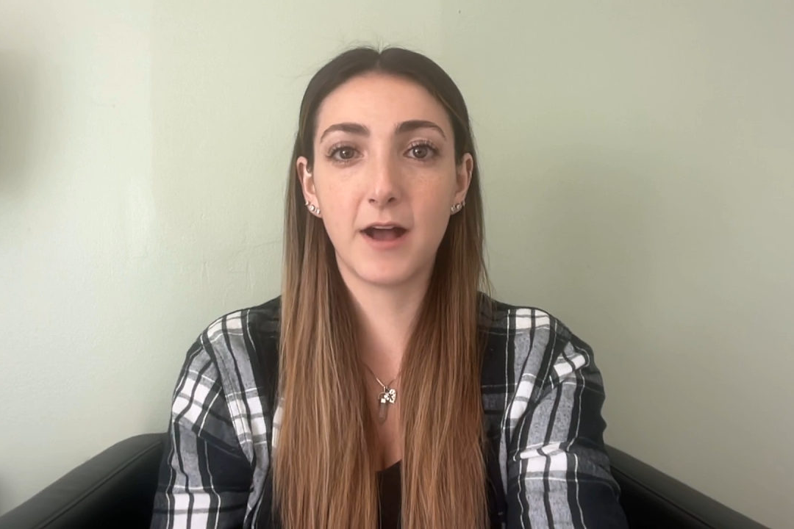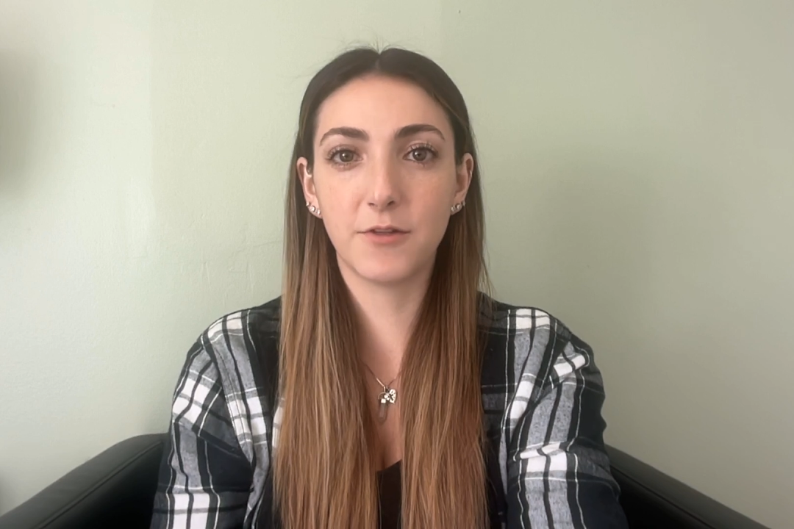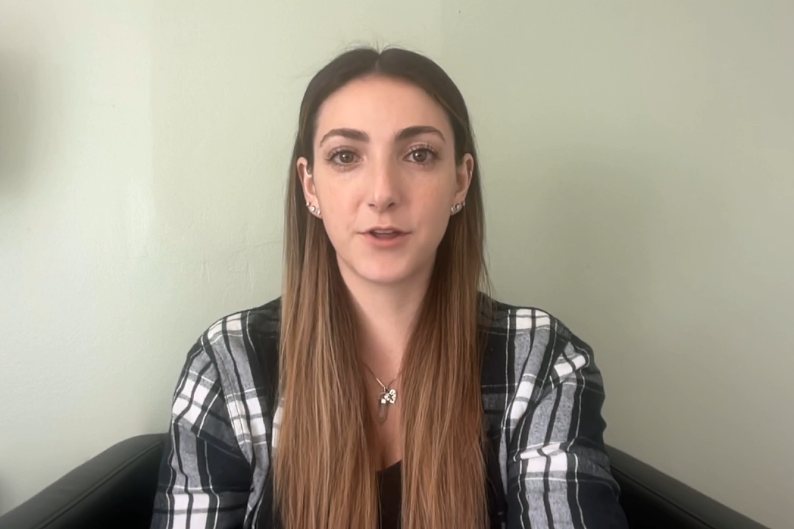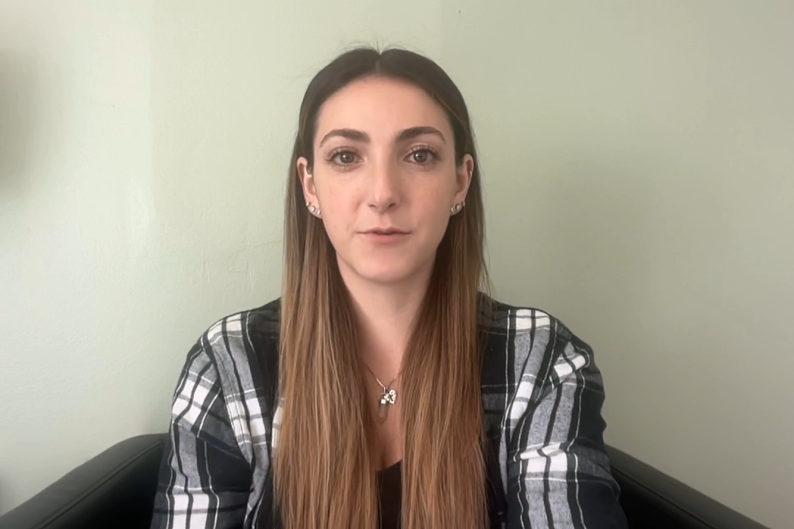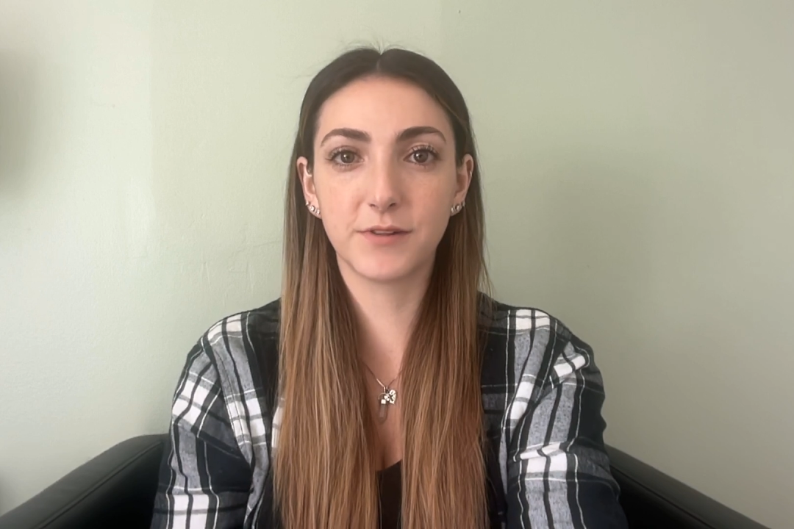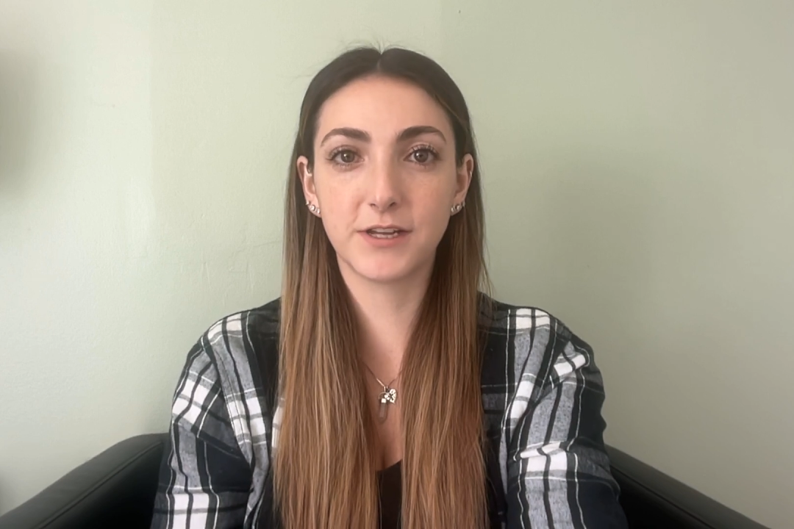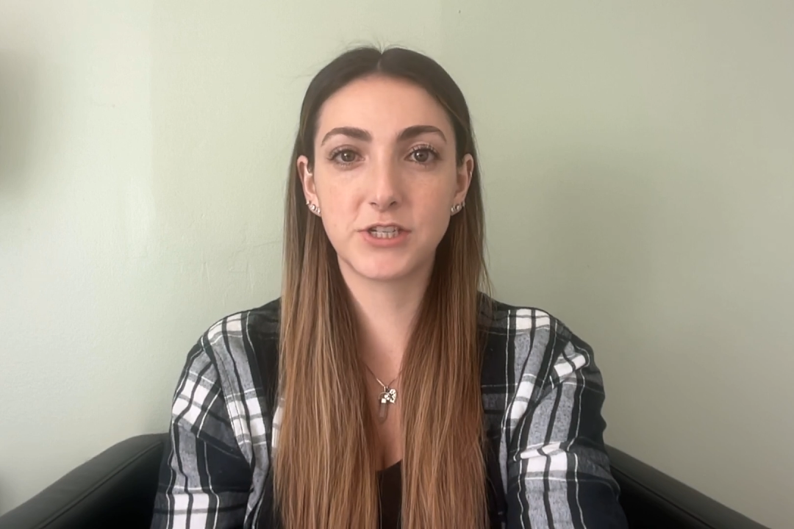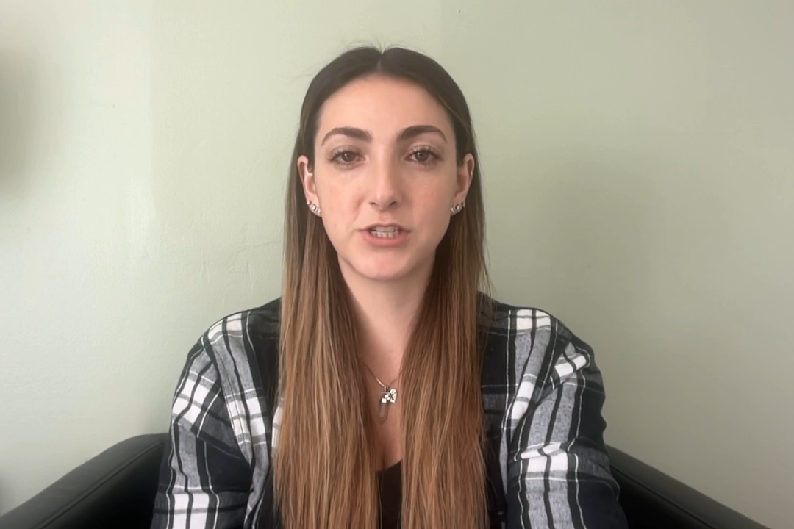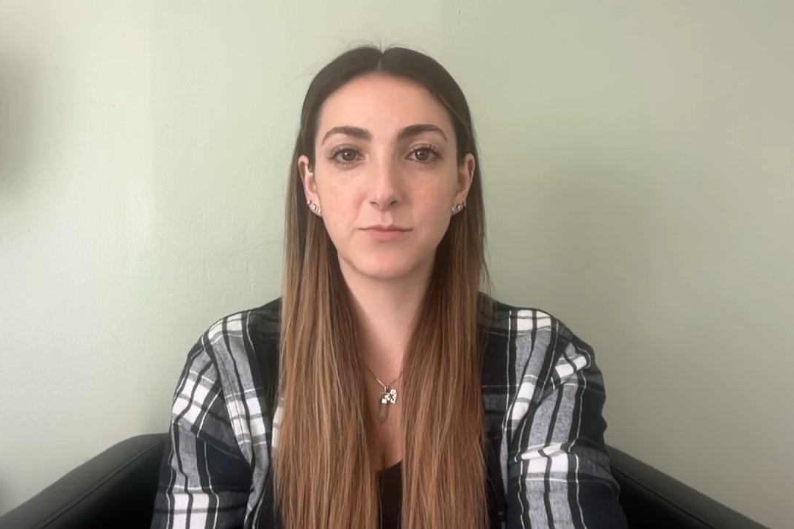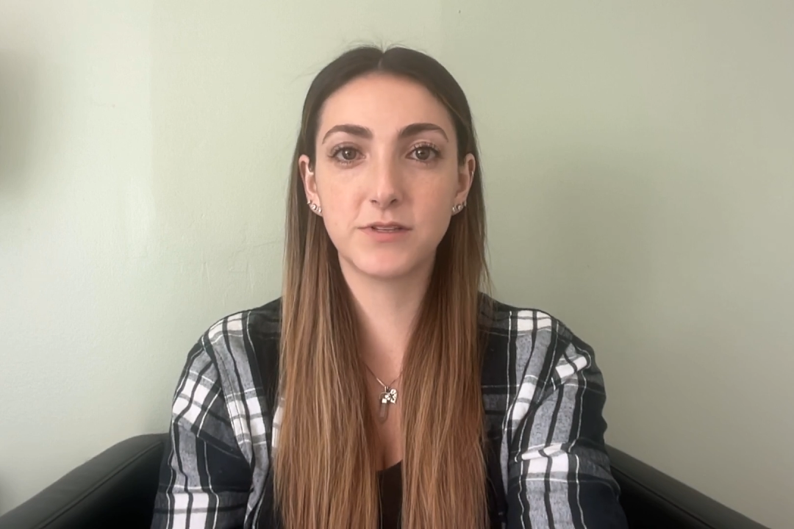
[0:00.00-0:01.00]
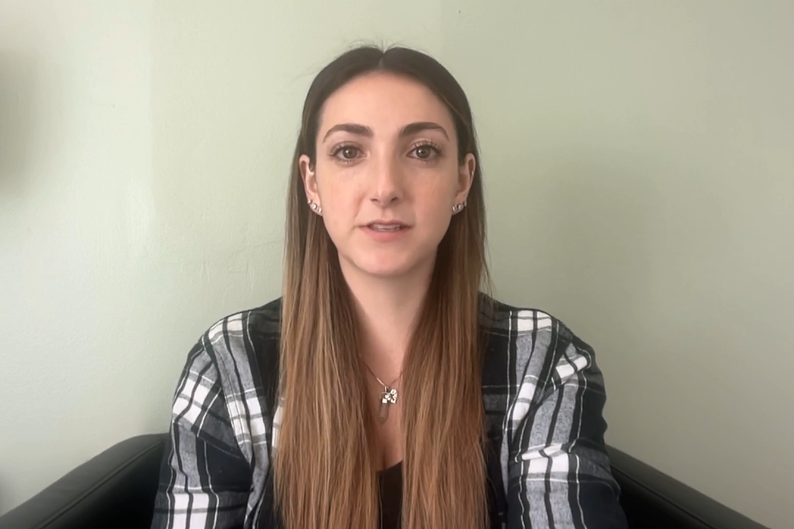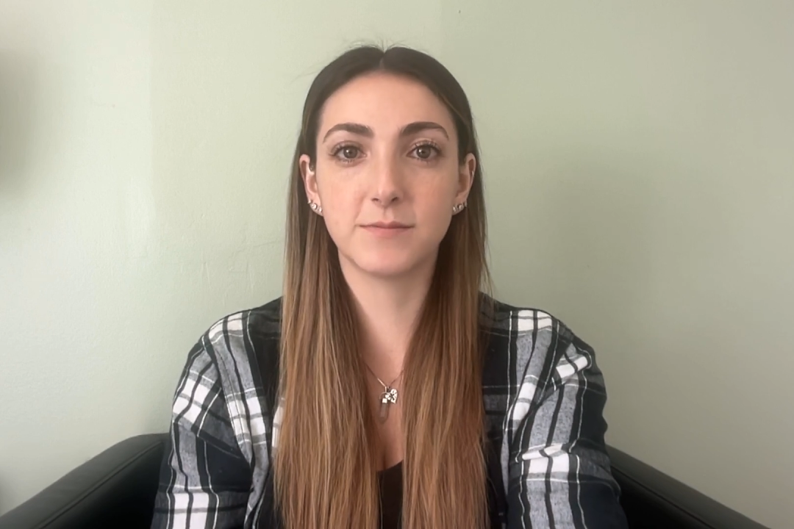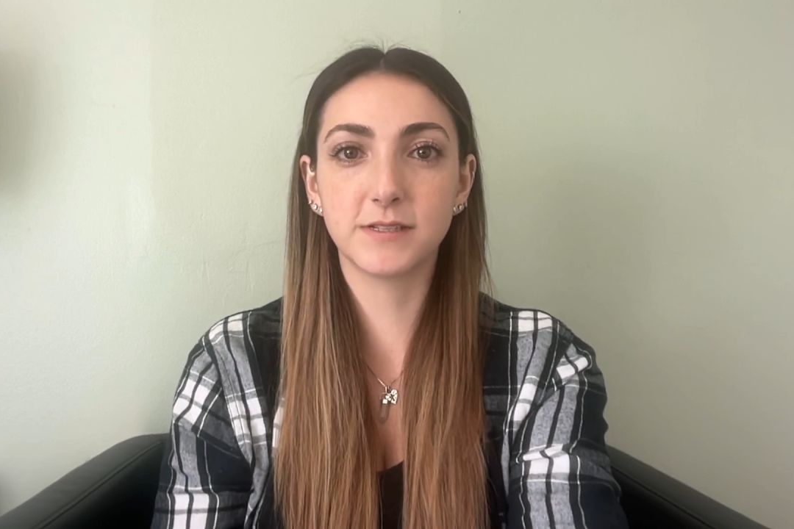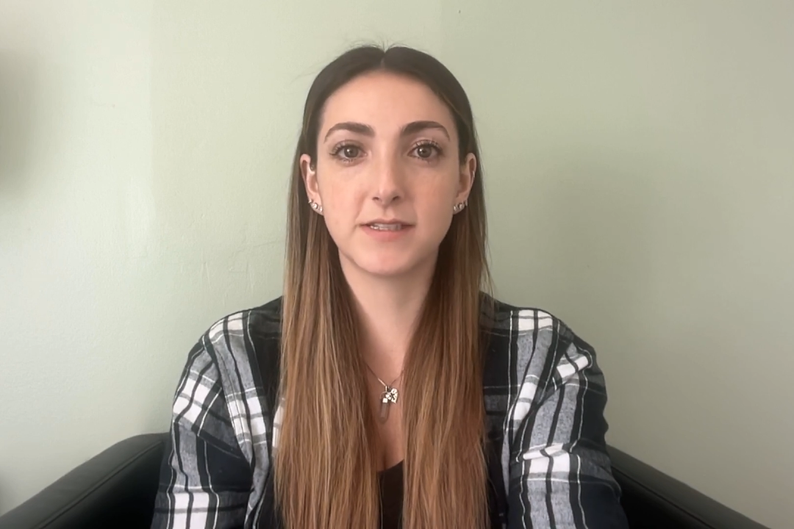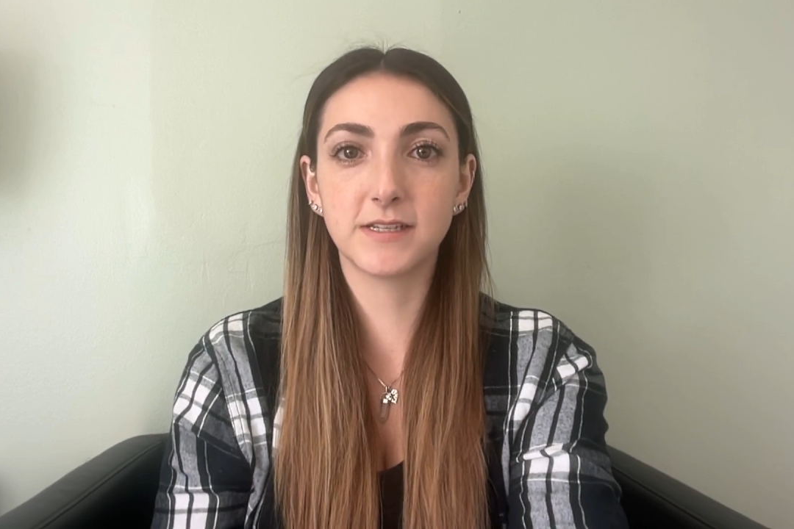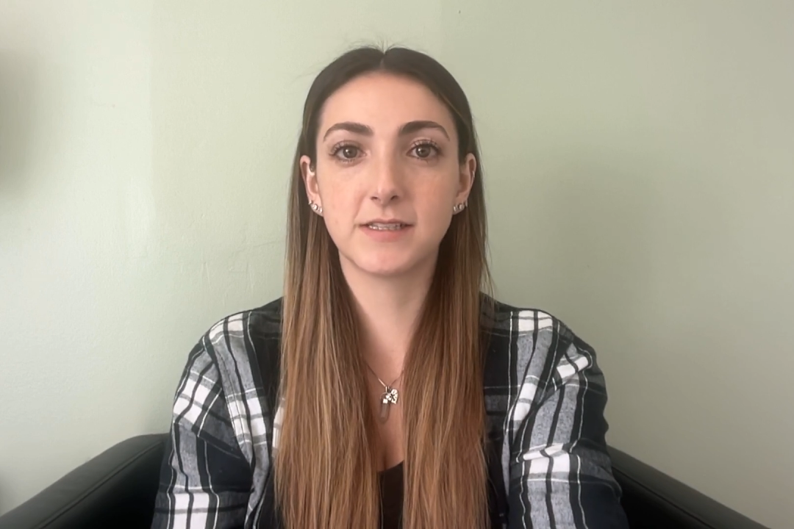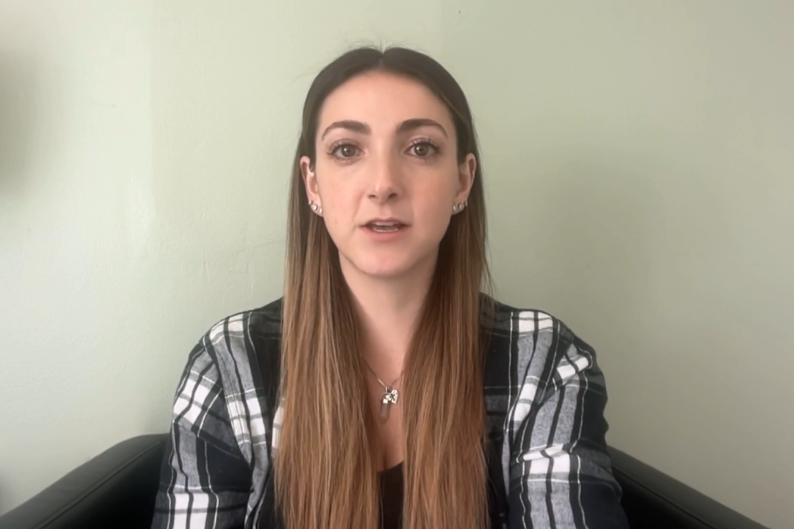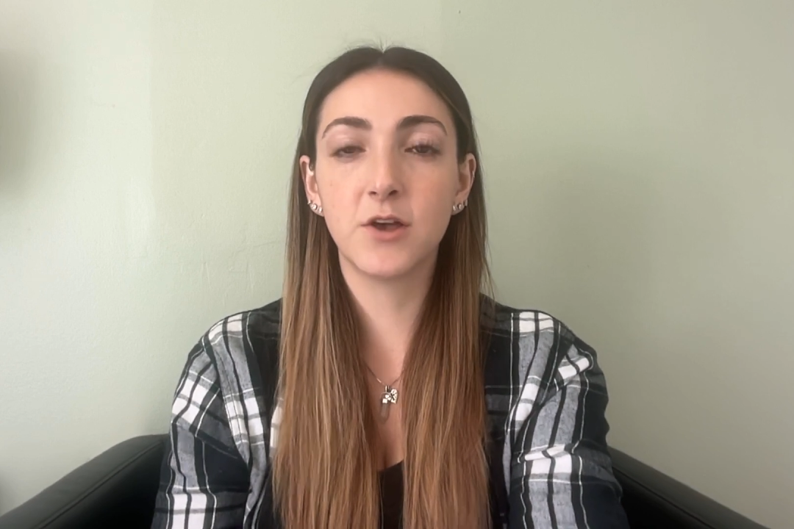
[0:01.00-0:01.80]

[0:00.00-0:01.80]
healthier relationship with substances,